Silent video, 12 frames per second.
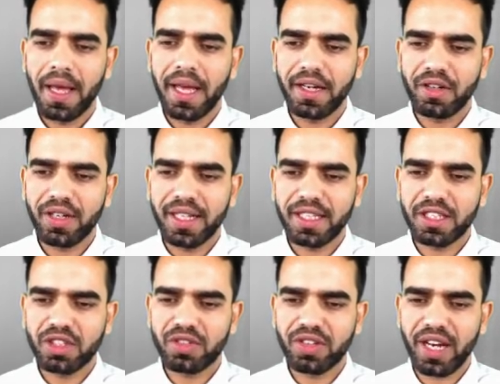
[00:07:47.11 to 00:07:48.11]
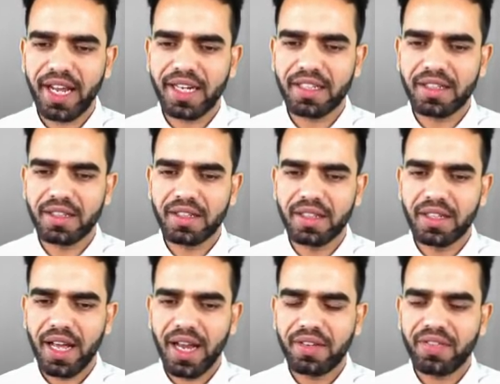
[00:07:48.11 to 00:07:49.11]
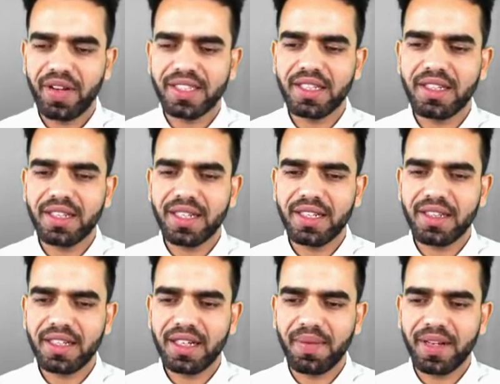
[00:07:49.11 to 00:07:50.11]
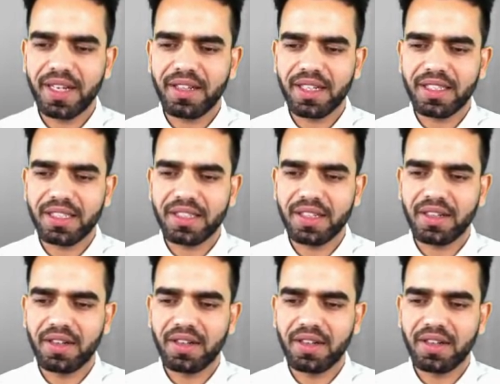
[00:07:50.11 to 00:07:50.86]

into digestive tract and facilitate the chemical digestion